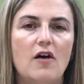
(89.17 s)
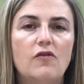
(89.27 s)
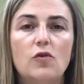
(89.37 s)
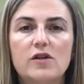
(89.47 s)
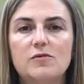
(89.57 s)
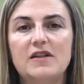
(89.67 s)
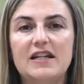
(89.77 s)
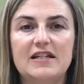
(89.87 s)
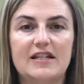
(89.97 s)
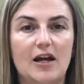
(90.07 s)
Of course, we
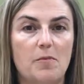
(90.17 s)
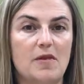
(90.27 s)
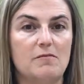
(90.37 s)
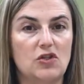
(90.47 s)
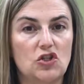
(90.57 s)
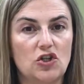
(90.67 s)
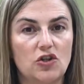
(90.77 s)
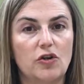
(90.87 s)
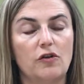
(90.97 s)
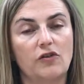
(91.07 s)
need to help them
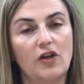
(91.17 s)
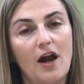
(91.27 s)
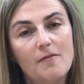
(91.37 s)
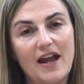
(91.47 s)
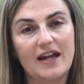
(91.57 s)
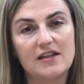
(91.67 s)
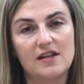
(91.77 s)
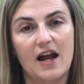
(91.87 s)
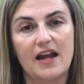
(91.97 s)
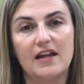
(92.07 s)
mature and overcome that
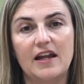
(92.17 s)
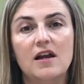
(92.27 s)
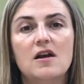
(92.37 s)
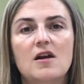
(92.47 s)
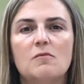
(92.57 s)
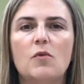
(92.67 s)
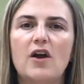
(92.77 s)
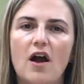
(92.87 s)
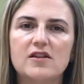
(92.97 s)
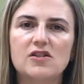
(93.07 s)
anxiety, but
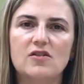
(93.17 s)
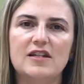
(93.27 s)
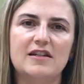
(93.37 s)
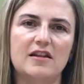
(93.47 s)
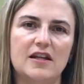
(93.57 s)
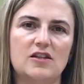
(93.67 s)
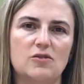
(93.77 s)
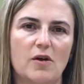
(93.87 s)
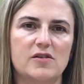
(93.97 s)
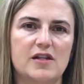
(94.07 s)
we also need to think
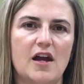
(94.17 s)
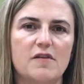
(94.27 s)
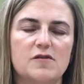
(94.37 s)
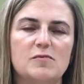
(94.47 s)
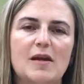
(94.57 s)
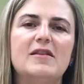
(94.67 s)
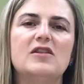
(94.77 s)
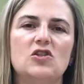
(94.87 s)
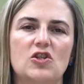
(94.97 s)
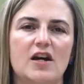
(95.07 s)
to ourselves, maybe
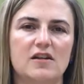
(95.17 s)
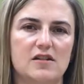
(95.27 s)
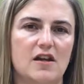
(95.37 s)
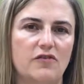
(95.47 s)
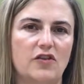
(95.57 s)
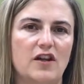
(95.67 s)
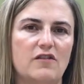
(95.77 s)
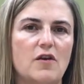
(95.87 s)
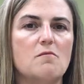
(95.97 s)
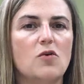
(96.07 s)
this child is
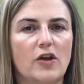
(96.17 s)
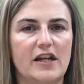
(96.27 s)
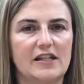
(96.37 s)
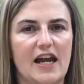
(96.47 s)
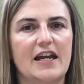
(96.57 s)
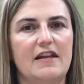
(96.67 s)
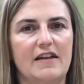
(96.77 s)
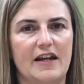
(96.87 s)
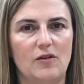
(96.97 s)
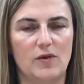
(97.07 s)
suffering from more anxiety
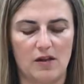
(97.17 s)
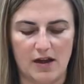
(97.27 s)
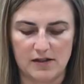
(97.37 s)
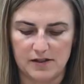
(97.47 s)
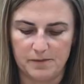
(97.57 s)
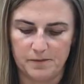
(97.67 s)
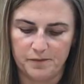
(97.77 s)
than I realize.